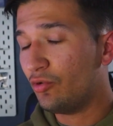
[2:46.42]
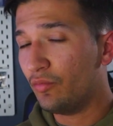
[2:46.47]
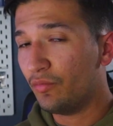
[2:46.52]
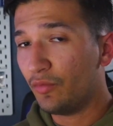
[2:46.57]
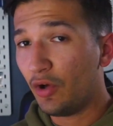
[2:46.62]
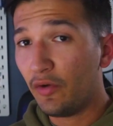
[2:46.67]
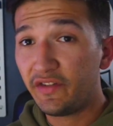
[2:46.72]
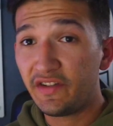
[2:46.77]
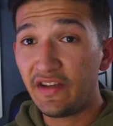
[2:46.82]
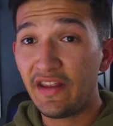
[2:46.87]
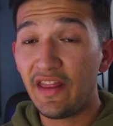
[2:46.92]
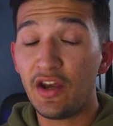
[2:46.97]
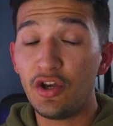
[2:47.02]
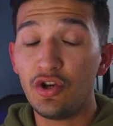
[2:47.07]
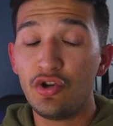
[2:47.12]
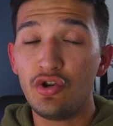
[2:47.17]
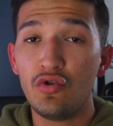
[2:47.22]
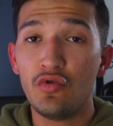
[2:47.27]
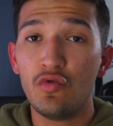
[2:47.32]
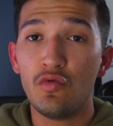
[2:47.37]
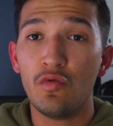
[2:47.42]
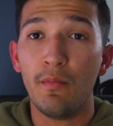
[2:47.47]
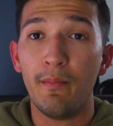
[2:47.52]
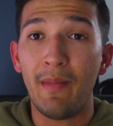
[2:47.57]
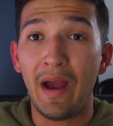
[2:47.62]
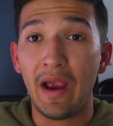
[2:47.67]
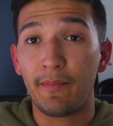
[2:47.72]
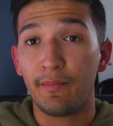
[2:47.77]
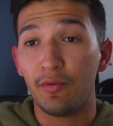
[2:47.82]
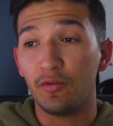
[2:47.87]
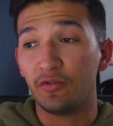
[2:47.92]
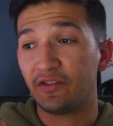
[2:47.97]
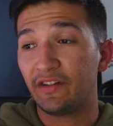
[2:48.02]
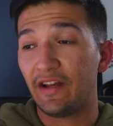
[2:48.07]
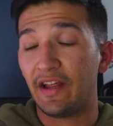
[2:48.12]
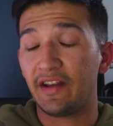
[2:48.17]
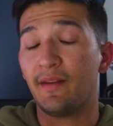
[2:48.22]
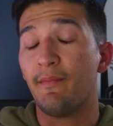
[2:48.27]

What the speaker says: obviously the new MacBooks like